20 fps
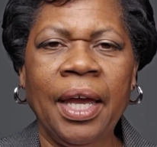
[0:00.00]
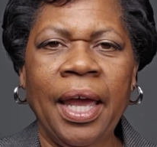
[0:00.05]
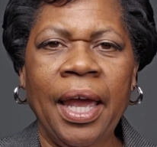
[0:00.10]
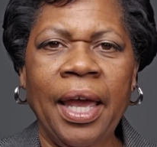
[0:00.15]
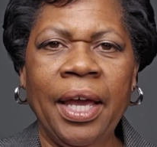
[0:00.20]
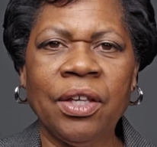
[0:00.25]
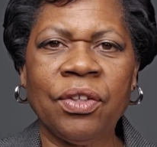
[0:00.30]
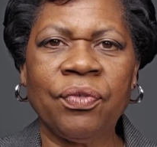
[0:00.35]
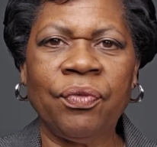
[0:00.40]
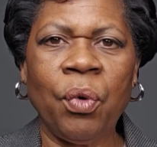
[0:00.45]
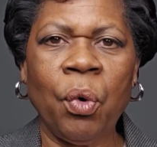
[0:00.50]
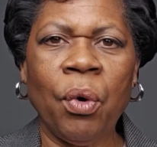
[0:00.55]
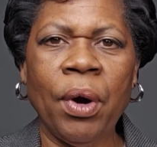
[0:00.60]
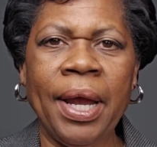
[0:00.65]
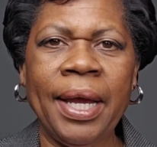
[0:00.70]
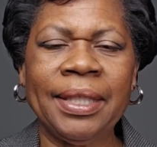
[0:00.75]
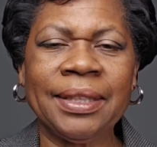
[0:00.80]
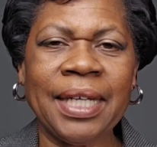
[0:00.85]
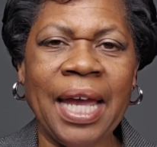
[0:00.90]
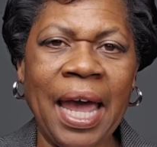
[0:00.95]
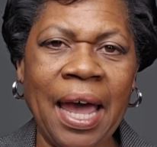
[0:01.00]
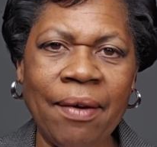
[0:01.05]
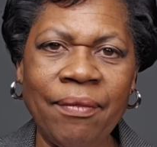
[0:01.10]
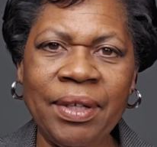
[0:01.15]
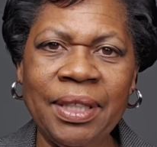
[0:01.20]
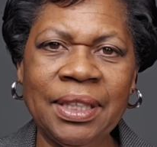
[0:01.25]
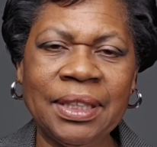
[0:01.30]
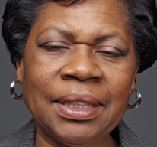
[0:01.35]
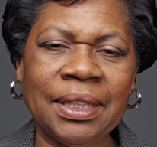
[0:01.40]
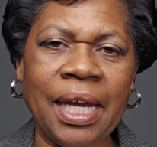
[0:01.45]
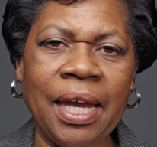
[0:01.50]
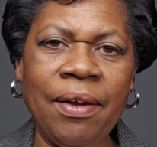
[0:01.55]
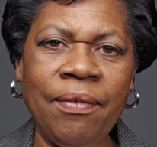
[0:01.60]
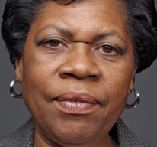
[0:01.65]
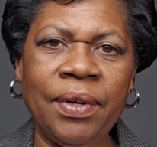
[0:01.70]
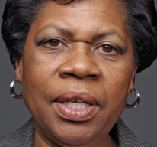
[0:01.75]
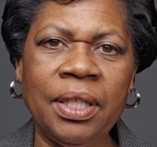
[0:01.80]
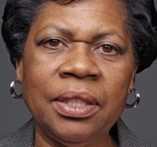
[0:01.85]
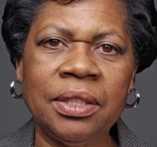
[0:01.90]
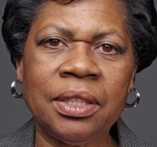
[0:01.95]
as far as having
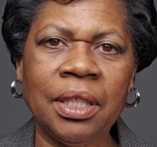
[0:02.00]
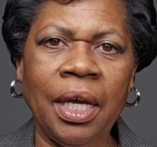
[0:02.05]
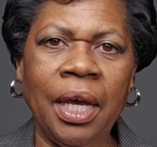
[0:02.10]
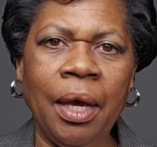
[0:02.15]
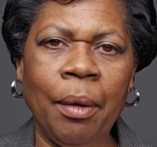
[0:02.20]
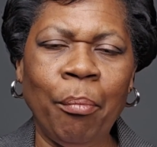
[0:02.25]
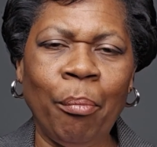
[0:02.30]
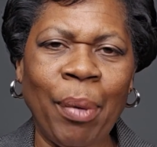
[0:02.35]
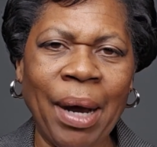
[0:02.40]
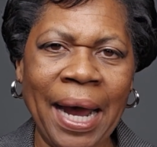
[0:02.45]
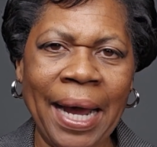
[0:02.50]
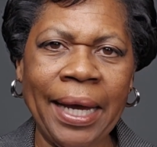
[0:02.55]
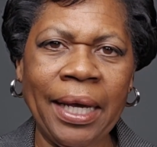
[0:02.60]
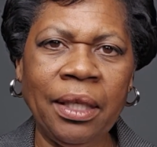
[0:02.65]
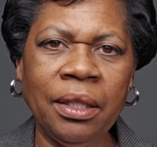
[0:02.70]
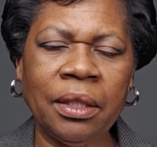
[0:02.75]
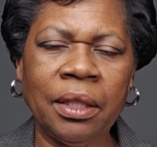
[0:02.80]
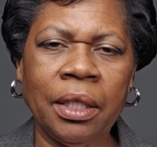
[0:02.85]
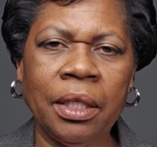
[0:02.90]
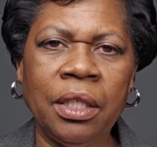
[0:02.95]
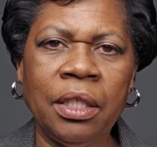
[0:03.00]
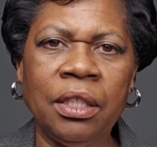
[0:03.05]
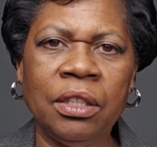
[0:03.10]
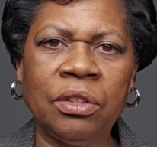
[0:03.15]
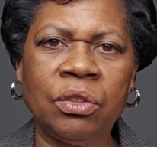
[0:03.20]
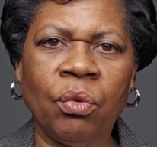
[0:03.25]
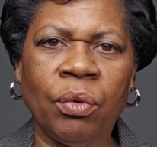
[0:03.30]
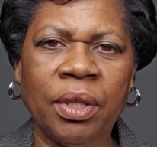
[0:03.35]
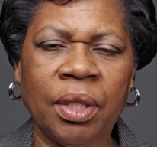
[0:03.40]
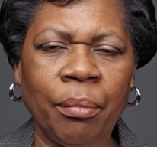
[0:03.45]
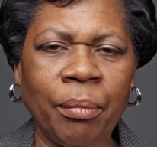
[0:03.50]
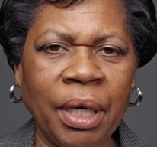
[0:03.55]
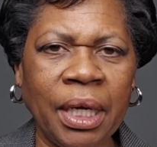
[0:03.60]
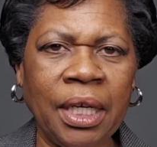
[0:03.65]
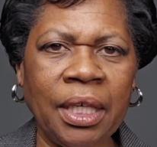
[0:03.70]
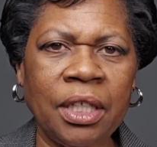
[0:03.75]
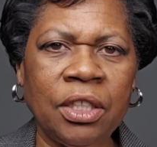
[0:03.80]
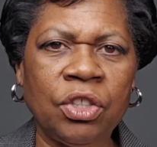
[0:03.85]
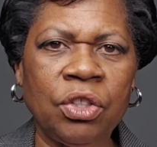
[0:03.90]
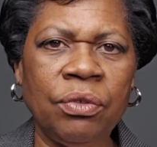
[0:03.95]
savings and buying things with the
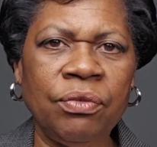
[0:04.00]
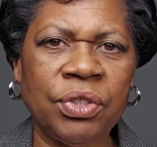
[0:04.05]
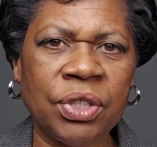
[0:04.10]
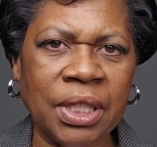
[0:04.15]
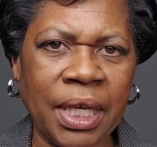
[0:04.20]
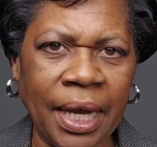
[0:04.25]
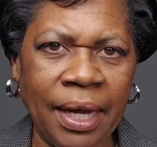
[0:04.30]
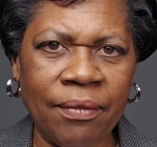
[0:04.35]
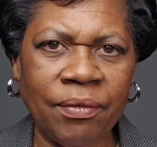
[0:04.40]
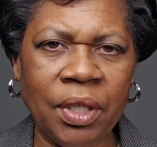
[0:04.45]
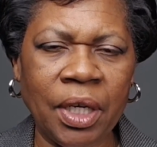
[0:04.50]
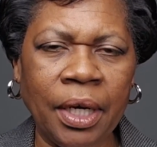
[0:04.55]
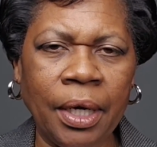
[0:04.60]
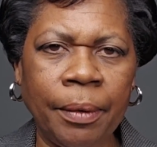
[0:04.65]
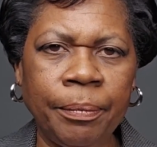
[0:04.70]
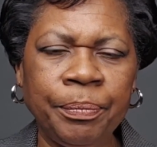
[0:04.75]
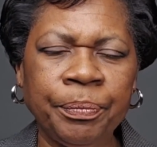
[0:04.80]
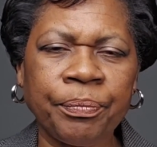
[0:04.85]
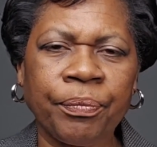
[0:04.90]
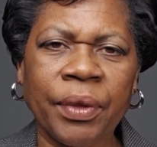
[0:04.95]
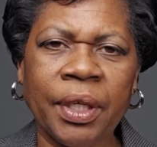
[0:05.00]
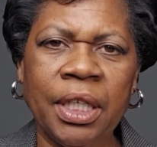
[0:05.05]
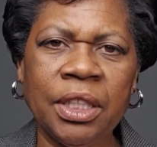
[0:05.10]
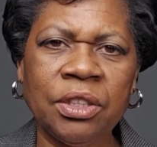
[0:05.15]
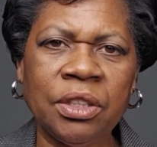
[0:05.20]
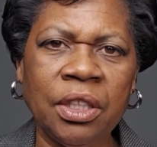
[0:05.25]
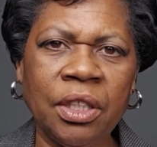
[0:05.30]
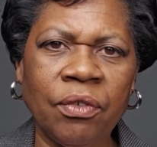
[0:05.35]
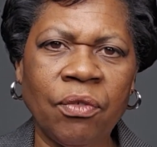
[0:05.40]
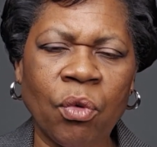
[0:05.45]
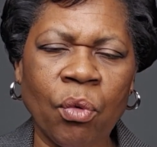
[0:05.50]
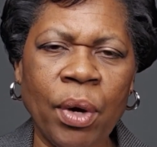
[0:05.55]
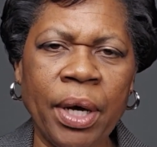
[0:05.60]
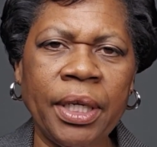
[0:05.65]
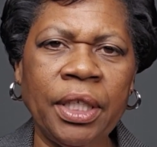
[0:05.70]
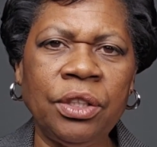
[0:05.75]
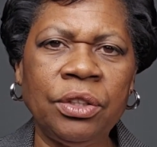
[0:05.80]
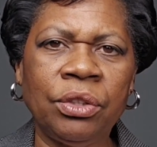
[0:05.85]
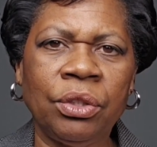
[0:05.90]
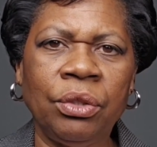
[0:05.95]
money that you've saved up instead of
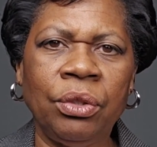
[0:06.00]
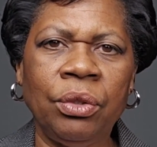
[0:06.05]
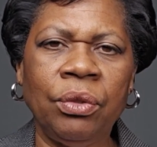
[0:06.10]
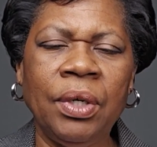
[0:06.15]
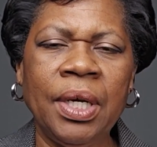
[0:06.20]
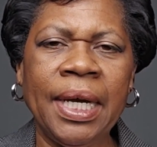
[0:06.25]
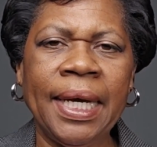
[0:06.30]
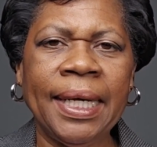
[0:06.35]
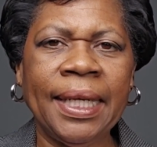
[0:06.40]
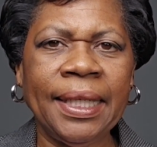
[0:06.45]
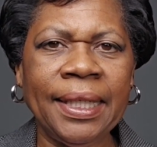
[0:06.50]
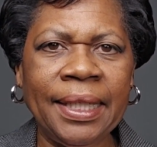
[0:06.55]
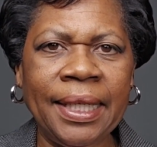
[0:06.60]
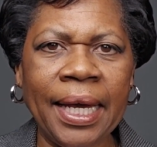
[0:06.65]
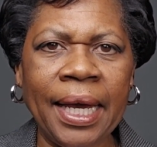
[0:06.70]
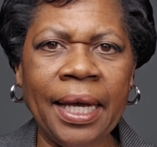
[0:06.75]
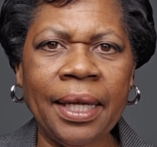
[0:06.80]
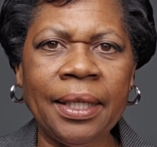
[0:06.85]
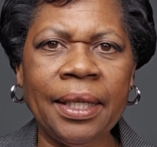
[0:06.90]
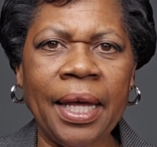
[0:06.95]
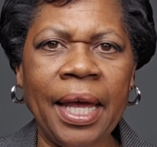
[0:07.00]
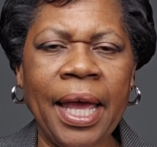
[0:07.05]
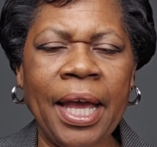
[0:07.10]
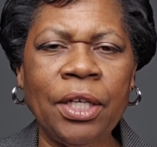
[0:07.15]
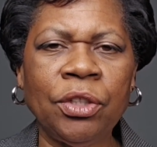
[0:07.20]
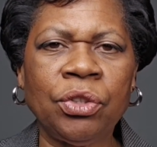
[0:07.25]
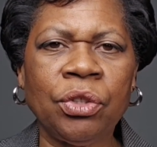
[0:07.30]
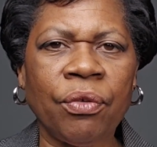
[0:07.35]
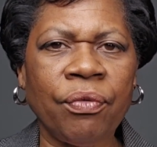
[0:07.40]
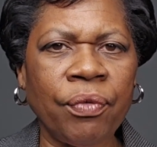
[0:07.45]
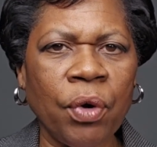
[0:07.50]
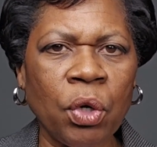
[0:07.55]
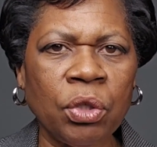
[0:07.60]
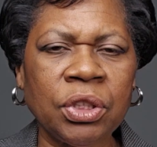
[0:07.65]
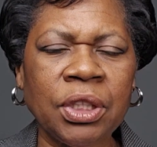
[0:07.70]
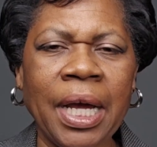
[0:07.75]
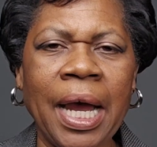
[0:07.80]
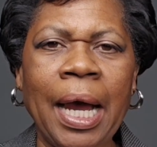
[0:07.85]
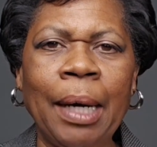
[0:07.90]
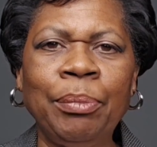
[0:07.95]
running to debt as your
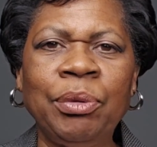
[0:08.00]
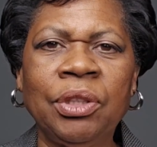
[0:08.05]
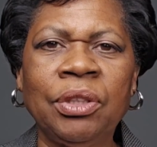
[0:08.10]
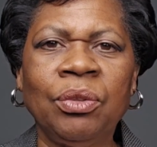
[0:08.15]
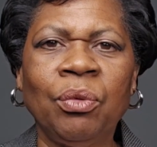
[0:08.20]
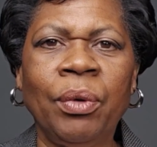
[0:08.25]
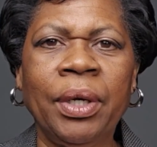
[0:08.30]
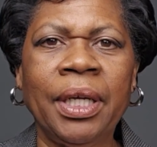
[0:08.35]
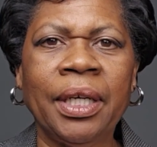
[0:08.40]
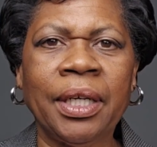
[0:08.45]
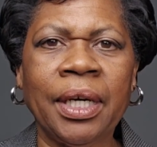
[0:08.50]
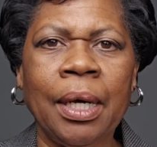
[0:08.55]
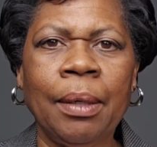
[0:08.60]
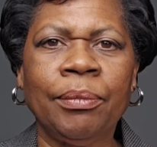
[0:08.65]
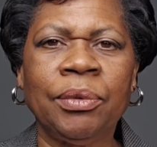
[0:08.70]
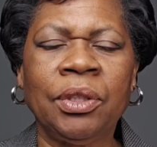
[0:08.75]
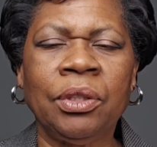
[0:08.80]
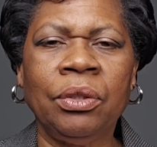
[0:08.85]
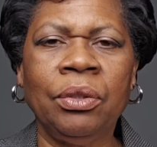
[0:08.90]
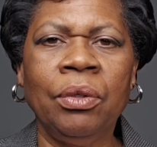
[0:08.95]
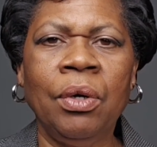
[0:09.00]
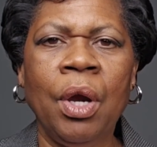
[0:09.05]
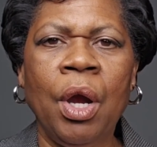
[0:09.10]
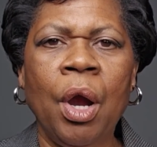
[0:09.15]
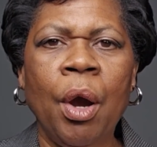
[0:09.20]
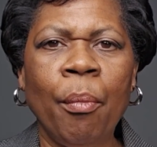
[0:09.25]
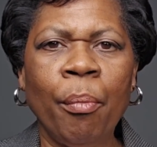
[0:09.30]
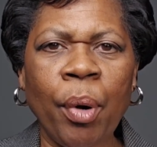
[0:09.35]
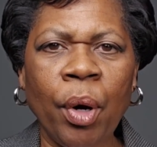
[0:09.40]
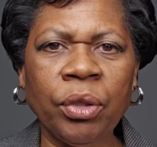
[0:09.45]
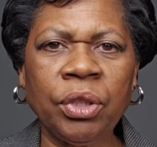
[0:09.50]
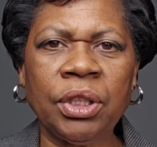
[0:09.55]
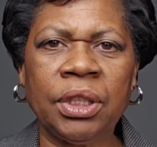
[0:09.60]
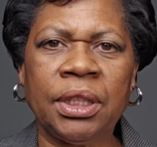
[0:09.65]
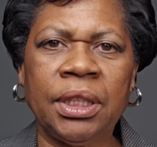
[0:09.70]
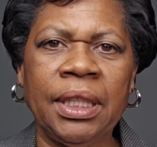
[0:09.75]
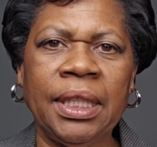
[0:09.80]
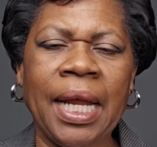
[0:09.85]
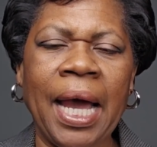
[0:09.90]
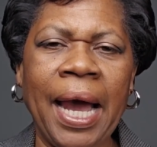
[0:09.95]
first option when it comes to
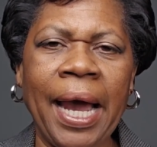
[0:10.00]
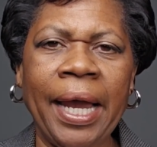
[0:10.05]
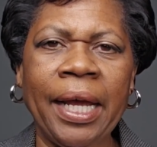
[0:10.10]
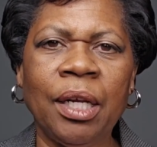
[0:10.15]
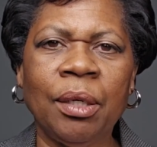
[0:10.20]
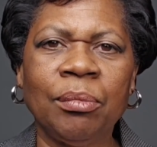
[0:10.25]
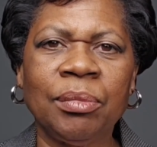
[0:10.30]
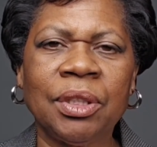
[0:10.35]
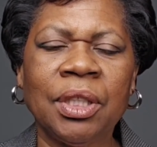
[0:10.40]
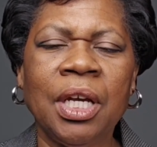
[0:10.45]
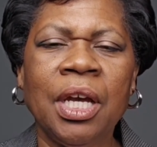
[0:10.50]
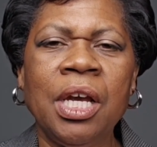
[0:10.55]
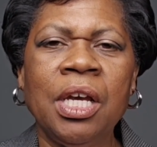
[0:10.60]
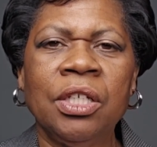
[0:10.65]
purchasing items.